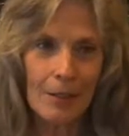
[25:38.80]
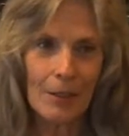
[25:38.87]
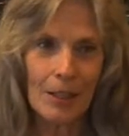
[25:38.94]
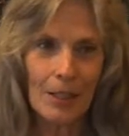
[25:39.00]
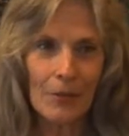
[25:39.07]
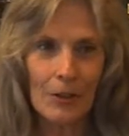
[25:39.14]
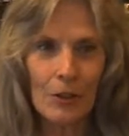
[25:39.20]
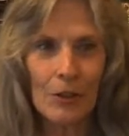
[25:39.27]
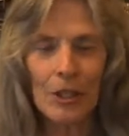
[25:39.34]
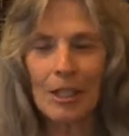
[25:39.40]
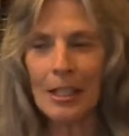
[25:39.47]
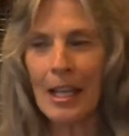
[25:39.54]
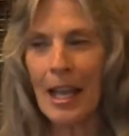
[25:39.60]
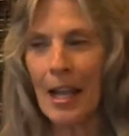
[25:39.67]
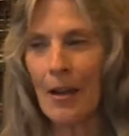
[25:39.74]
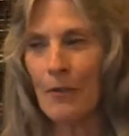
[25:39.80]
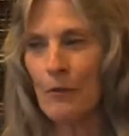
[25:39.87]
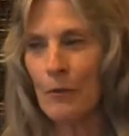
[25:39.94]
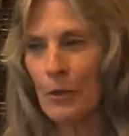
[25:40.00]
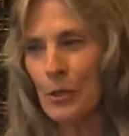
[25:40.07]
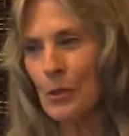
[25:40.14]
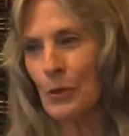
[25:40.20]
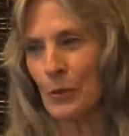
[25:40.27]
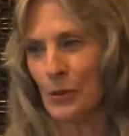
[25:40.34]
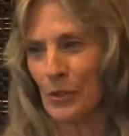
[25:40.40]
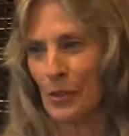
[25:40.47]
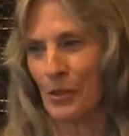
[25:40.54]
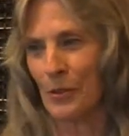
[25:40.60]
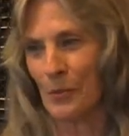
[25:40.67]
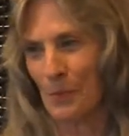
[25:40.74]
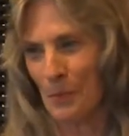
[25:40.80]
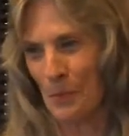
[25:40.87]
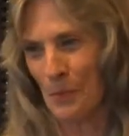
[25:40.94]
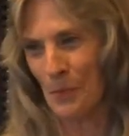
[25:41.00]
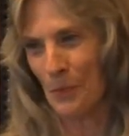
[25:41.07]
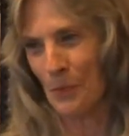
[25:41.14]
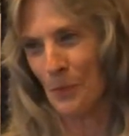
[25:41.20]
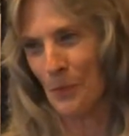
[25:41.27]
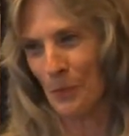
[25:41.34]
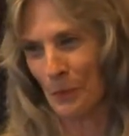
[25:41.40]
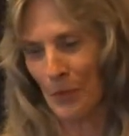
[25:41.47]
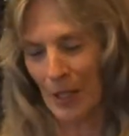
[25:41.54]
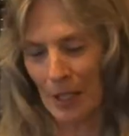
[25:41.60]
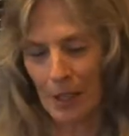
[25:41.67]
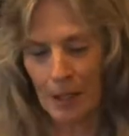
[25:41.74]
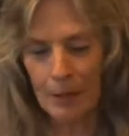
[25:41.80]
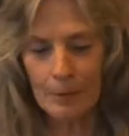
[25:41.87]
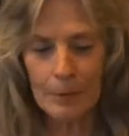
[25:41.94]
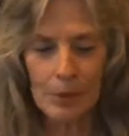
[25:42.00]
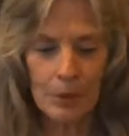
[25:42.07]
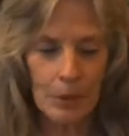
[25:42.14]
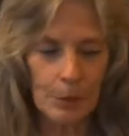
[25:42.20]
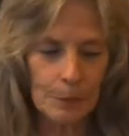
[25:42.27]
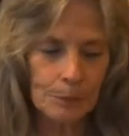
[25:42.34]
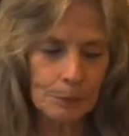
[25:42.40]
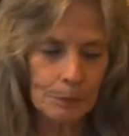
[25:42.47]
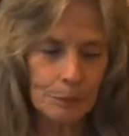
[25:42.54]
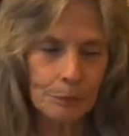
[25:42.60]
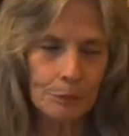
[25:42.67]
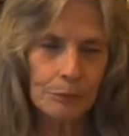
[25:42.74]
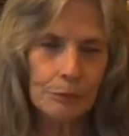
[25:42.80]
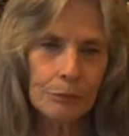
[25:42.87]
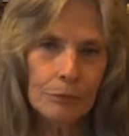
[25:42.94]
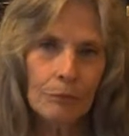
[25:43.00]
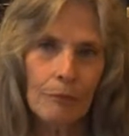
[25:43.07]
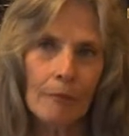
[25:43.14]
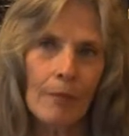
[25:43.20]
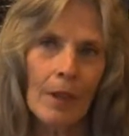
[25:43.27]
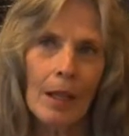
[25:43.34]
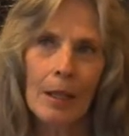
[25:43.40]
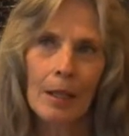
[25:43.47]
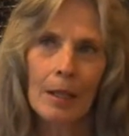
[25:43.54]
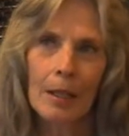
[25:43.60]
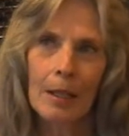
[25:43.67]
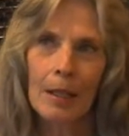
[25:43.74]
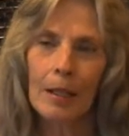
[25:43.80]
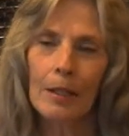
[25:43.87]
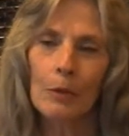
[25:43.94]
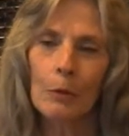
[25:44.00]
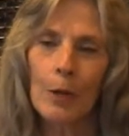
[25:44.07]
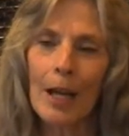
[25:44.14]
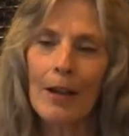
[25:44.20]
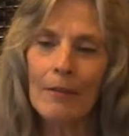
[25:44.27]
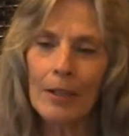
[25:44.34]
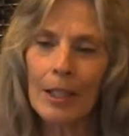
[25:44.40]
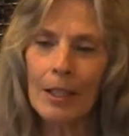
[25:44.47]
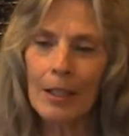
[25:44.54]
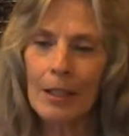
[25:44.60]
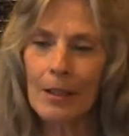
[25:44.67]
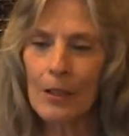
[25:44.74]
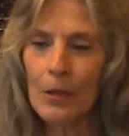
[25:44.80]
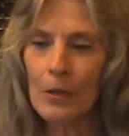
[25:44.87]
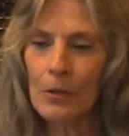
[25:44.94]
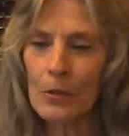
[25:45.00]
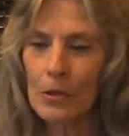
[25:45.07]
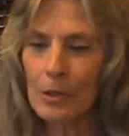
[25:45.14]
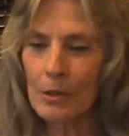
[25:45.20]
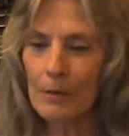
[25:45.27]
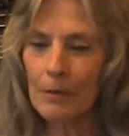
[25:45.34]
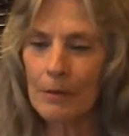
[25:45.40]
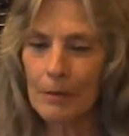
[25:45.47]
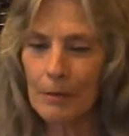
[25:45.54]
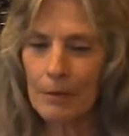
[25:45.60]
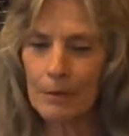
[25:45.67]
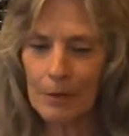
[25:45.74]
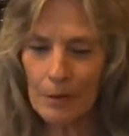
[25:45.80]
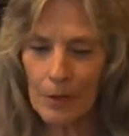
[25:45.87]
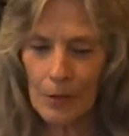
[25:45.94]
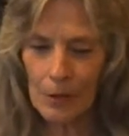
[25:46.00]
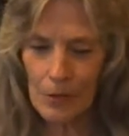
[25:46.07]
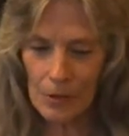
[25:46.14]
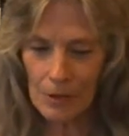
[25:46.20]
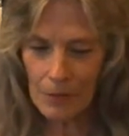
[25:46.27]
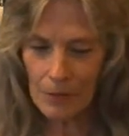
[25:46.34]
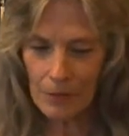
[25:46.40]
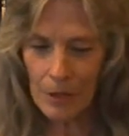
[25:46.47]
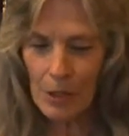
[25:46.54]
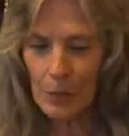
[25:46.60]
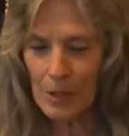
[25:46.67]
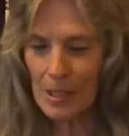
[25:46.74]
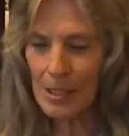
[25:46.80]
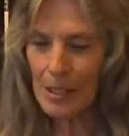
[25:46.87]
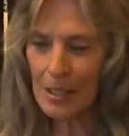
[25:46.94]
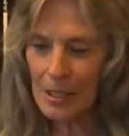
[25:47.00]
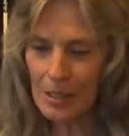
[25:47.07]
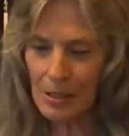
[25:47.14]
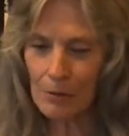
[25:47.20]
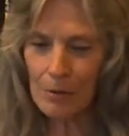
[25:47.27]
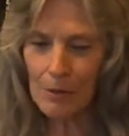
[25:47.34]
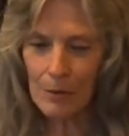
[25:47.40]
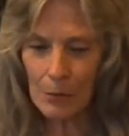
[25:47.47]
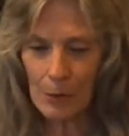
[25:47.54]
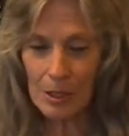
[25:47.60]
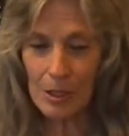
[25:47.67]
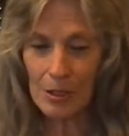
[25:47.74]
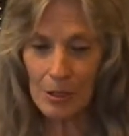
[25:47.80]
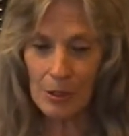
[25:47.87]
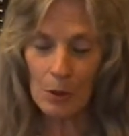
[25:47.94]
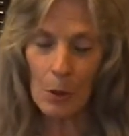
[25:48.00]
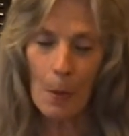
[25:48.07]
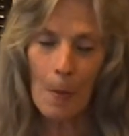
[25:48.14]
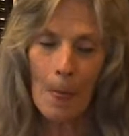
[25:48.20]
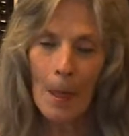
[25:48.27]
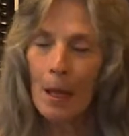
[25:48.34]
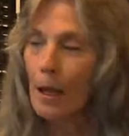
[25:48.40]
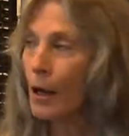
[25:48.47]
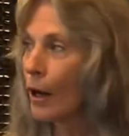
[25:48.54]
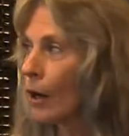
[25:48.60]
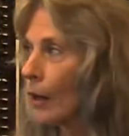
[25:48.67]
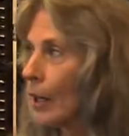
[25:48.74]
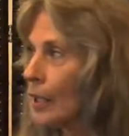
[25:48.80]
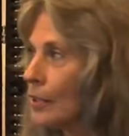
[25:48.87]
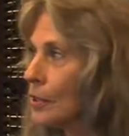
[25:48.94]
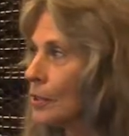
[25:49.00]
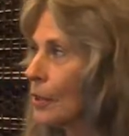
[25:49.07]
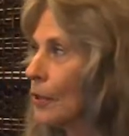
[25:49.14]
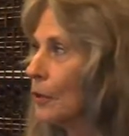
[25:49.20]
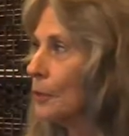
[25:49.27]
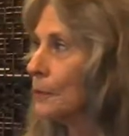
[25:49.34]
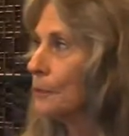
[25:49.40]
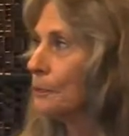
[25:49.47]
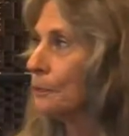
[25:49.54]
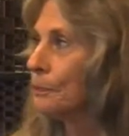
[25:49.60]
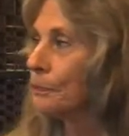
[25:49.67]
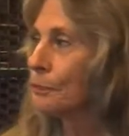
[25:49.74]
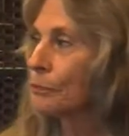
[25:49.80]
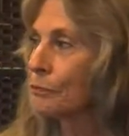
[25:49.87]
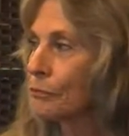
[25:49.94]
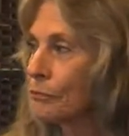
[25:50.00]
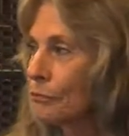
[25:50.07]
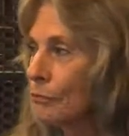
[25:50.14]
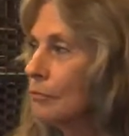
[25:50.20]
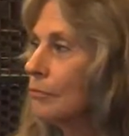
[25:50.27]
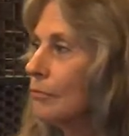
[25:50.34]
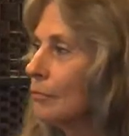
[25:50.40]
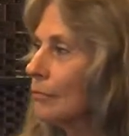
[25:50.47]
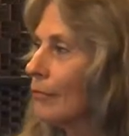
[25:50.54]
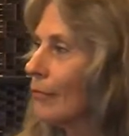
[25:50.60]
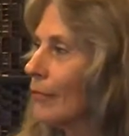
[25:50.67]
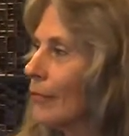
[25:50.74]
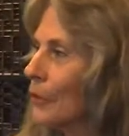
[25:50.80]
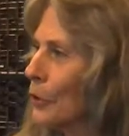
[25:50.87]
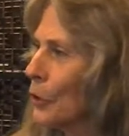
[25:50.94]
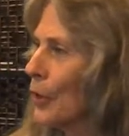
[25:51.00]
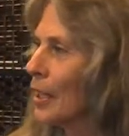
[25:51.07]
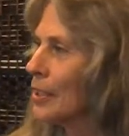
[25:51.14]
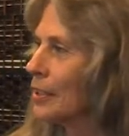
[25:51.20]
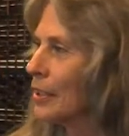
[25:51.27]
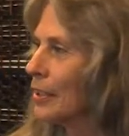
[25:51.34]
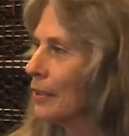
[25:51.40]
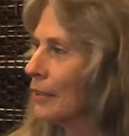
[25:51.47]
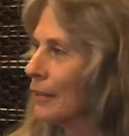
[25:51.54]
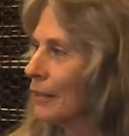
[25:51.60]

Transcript: if you didn't have wounds, okay? So unraveling those, those frequencies is what we want to do. All right, so were you asking